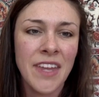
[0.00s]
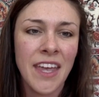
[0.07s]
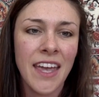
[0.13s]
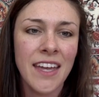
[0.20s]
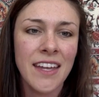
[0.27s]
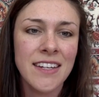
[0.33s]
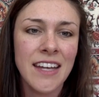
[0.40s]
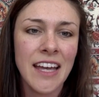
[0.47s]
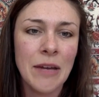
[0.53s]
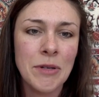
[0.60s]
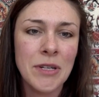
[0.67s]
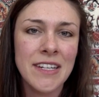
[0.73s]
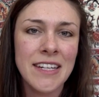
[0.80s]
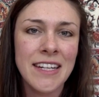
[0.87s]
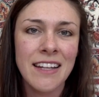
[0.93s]
And I'm
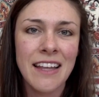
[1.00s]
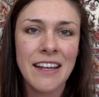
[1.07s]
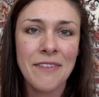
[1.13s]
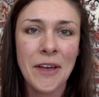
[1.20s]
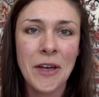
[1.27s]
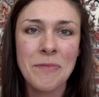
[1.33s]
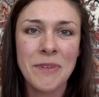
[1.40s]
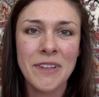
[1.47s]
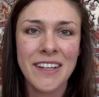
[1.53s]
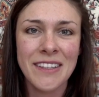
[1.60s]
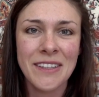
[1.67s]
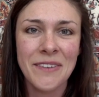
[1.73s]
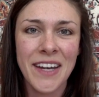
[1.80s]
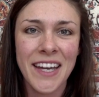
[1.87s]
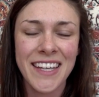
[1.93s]
going to need a lot of help along
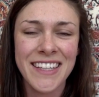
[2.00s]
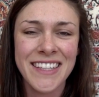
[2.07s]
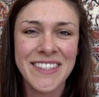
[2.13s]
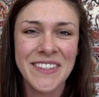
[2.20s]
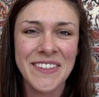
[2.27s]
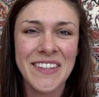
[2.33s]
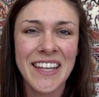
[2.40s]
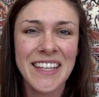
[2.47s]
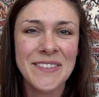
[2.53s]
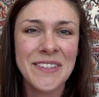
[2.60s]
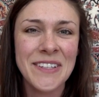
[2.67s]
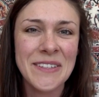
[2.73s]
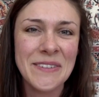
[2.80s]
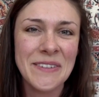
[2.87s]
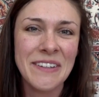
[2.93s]
the way, and so that's where
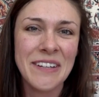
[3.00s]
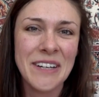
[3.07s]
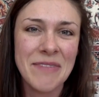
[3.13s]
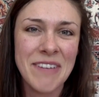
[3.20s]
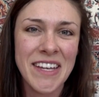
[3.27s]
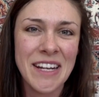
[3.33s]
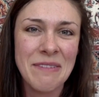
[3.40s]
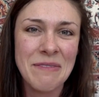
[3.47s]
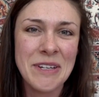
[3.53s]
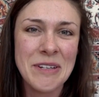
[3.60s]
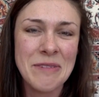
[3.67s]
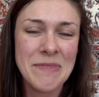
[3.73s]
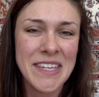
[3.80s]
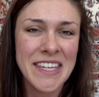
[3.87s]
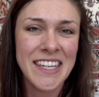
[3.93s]
you all come in. I'm going
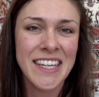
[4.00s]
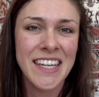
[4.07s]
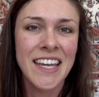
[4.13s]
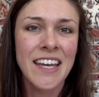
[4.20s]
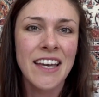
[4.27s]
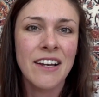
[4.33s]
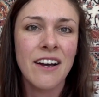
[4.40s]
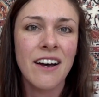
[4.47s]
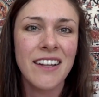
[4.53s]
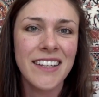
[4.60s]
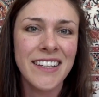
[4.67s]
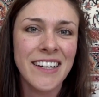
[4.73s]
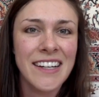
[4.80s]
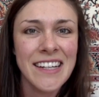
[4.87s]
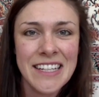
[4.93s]
to be calling
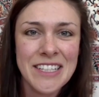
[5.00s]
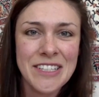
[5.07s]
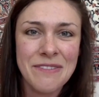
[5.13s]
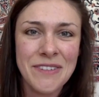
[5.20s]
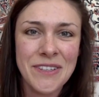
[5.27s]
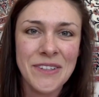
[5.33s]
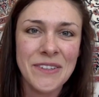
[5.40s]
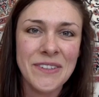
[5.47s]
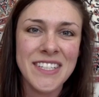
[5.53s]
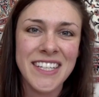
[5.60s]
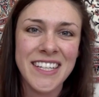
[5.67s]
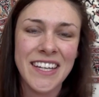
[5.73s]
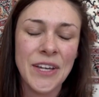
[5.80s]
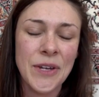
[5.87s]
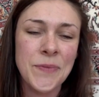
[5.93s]
on each of you to
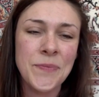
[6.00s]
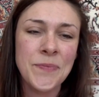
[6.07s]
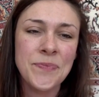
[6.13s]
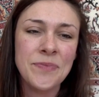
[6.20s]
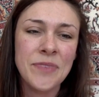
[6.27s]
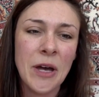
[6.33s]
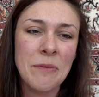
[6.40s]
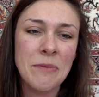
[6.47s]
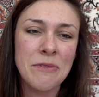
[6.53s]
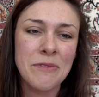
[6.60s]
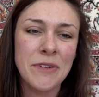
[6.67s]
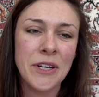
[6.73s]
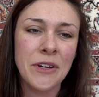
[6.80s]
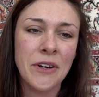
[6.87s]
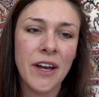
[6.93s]
help me
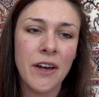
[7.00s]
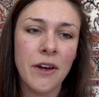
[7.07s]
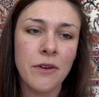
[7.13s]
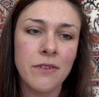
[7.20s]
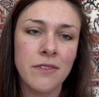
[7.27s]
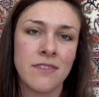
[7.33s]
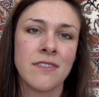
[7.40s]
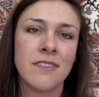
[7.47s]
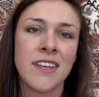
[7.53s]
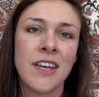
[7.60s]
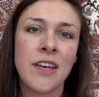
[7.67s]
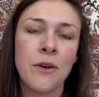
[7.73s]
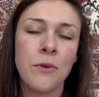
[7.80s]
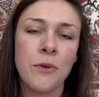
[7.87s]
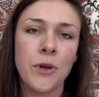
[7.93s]
figure out,
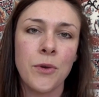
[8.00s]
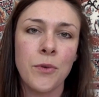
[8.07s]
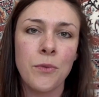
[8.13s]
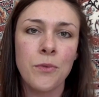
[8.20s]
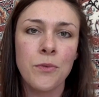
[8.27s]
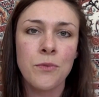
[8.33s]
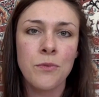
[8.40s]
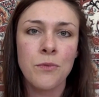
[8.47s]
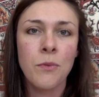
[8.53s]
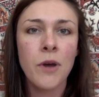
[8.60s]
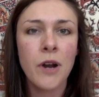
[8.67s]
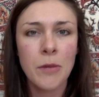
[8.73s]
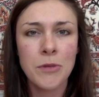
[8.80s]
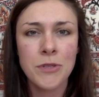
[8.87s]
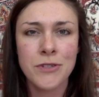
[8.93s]
what
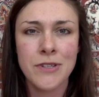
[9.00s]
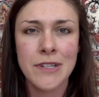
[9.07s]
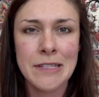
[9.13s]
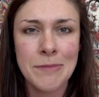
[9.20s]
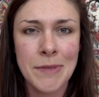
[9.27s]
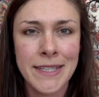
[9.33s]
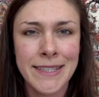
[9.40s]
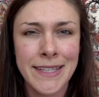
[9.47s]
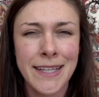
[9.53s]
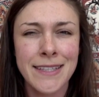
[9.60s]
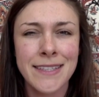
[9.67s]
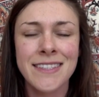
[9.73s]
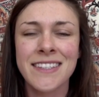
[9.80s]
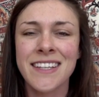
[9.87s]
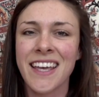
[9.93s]
opportunities make sense,
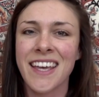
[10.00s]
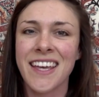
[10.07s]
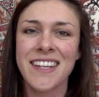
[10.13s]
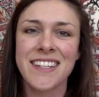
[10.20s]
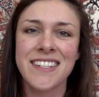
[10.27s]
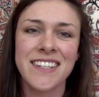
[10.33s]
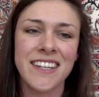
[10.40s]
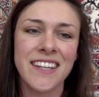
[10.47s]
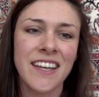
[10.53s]
and